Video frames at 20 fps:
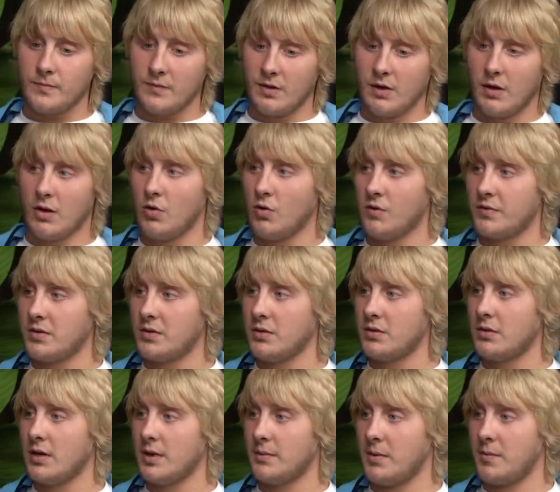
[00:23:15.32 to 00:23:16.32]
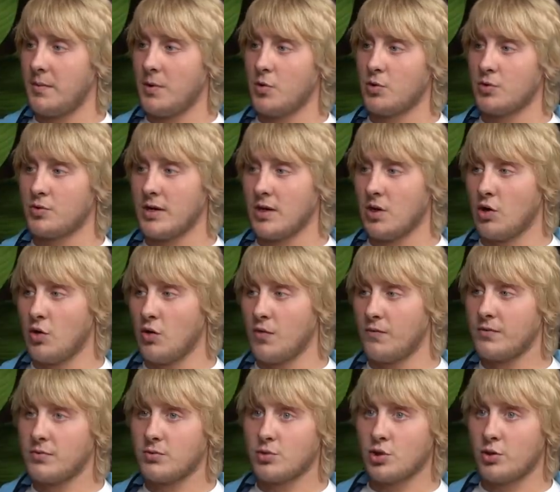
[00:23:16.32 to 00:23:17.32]
COVID. I proposed when
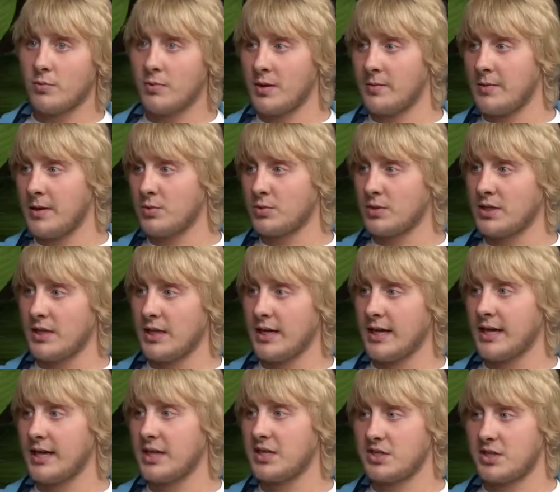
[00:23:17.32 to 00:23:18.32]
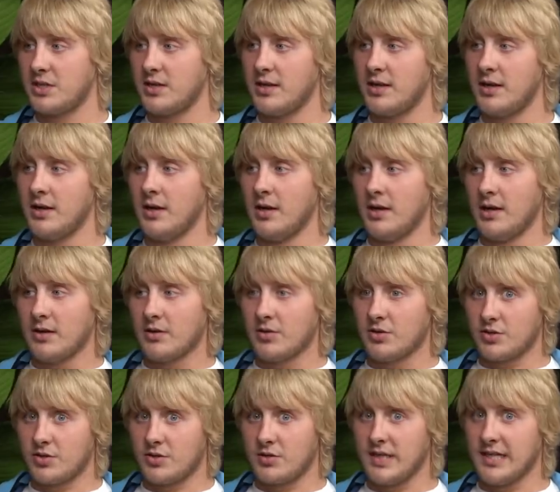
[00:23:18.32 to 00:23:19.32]
COVID was coming about in like Asia, didn't I?
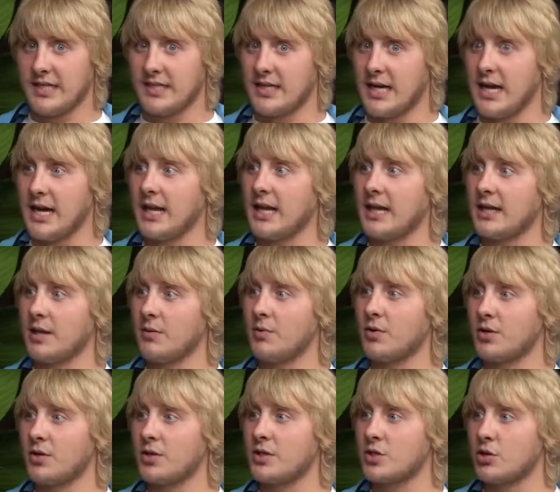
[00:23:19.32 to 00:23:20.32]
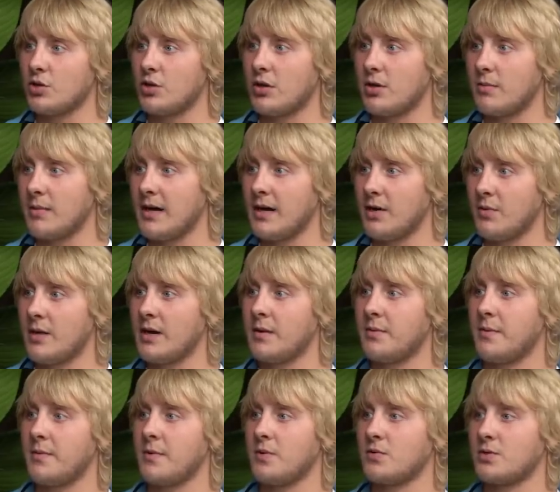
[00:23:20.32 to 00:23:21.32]
Because in Thailand, they were already talking about it when I
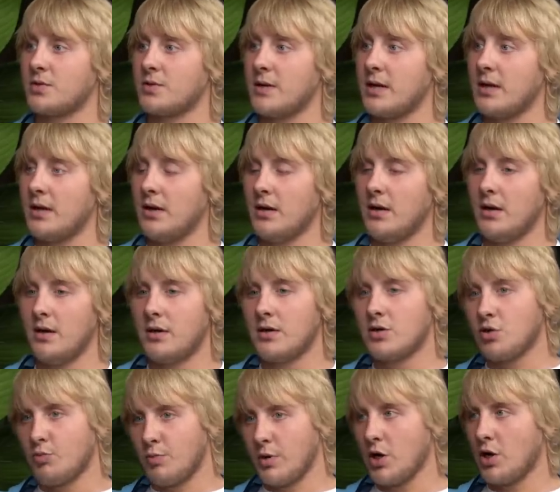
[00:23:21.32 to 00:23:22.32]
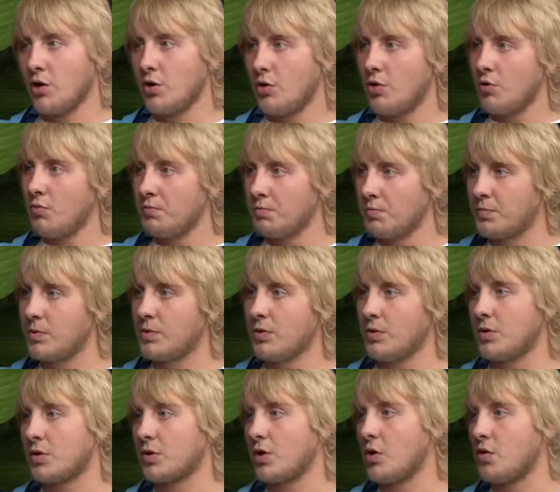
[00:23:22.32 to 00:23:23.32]
proposed to it. So we got home,
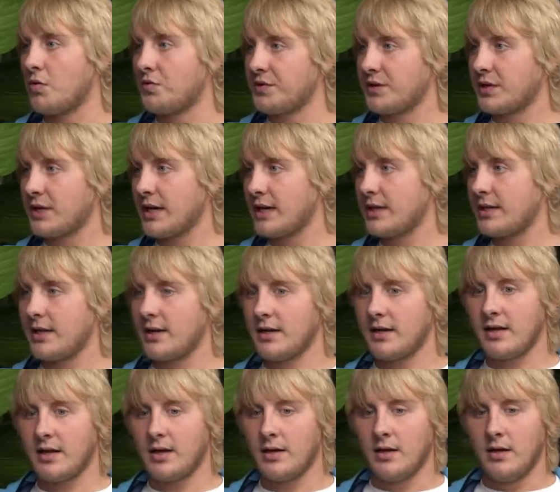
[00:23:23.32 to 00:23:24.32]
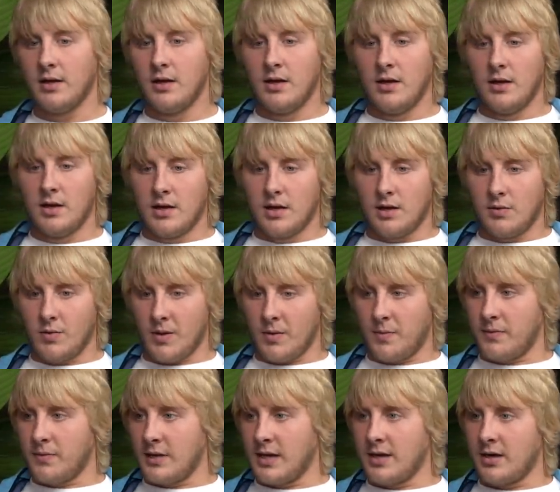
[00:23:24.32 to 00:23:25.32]
all COVID kicked in and that. We were
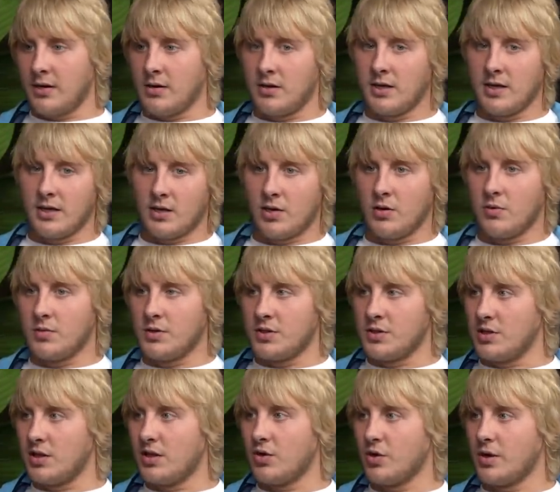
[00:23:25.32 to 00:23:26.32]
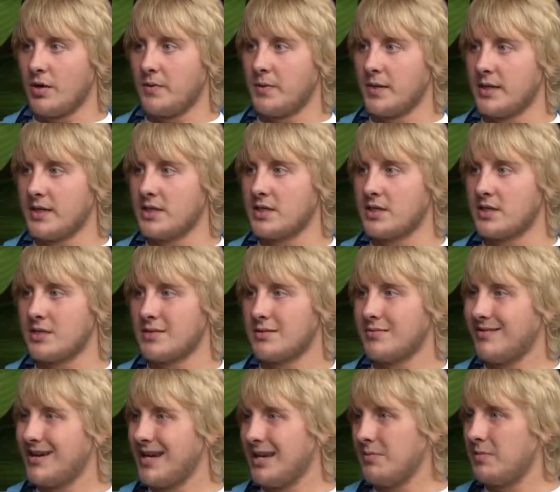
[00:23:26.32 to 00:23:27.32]
planning on like going and looking at places.
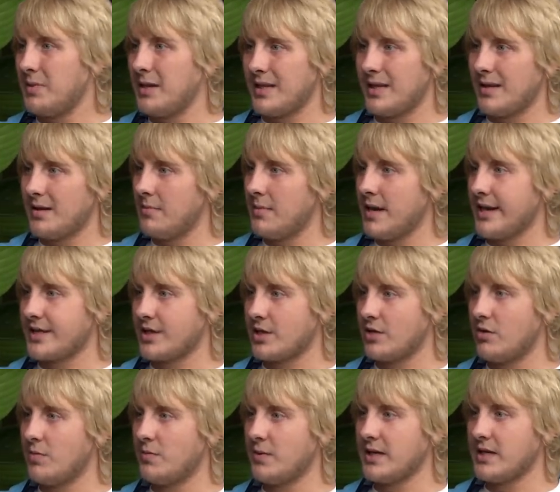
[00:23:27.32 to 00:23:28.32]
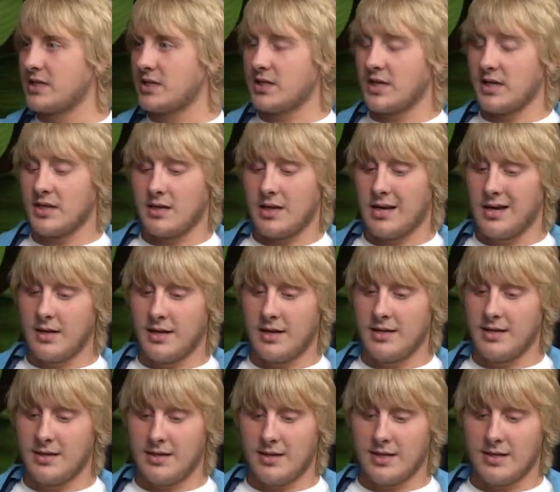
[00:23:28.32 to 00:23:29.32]
Ibiza in Mexico and places like that. And
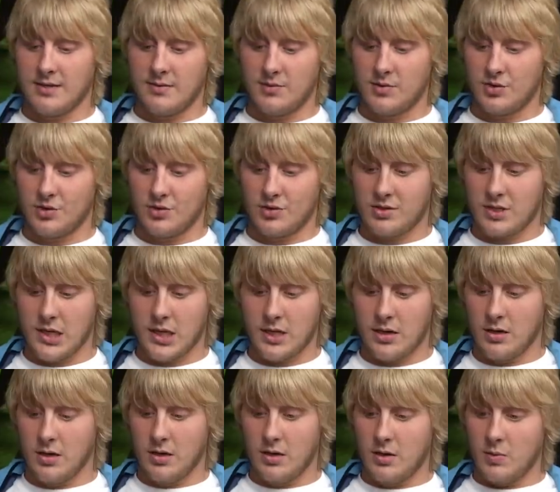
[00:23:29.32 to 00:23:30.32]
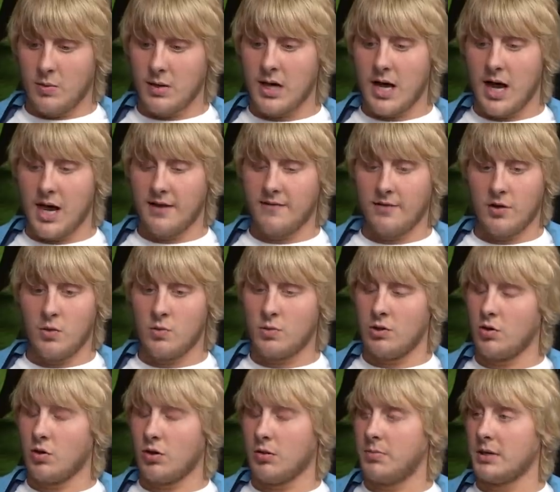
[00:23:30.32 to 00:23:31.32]
then, lad, it was just like, we can't even go and
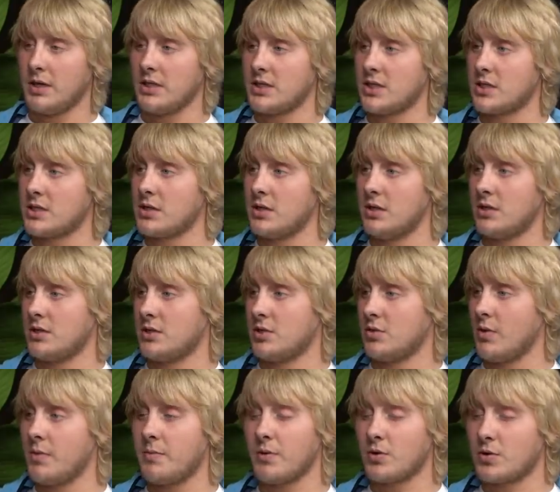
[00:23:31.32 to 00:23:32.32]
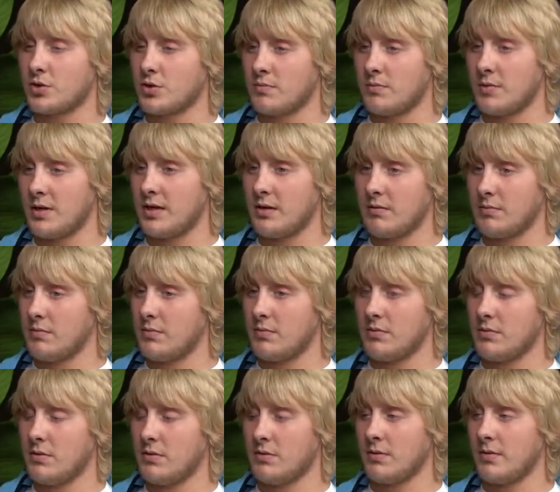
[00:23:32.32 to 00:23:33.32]
look at places. So we booked somewhere.
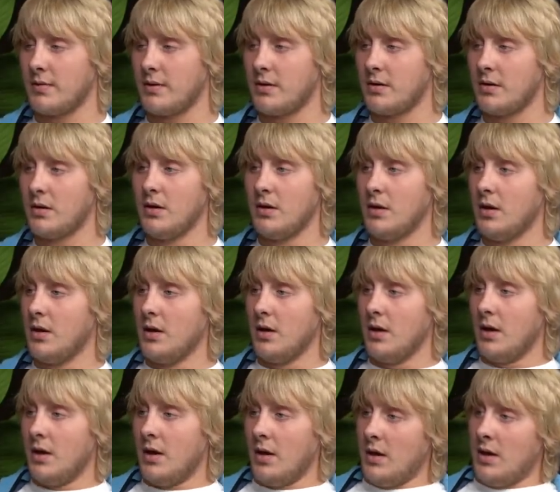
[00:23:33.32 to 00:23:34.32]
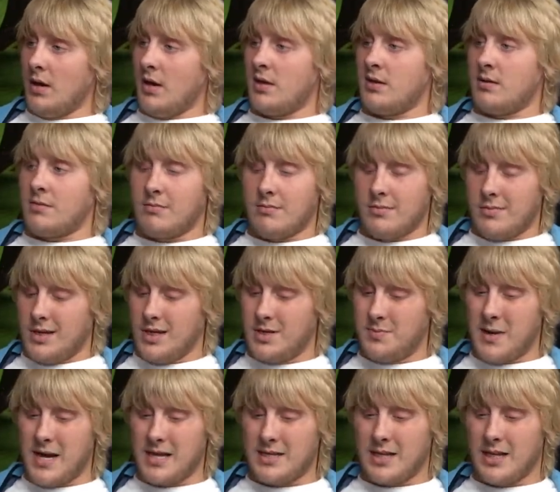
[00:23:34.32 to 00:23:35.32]
Know what I mean? And it's
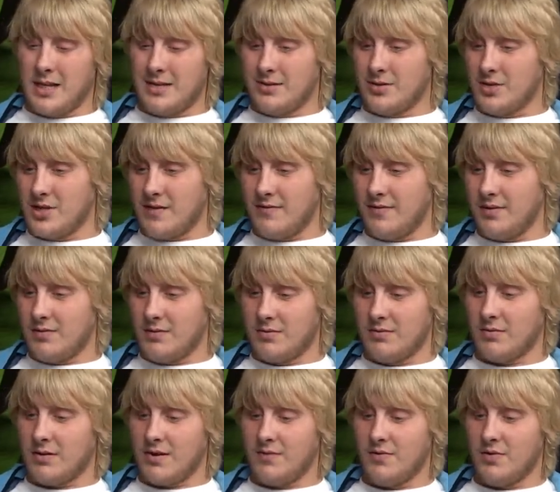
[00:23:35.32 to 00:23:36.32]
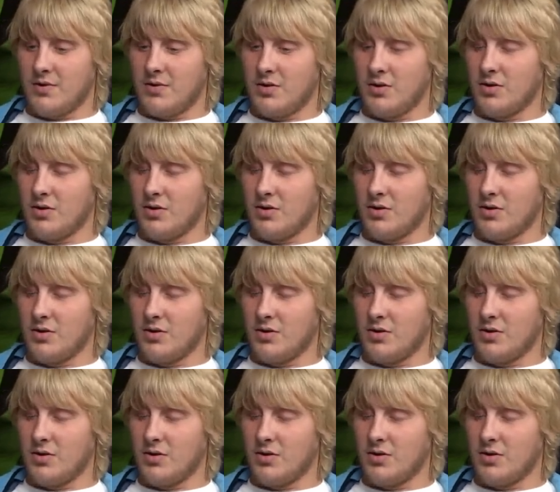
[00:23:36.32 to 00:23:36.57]
better, lad, because everyone can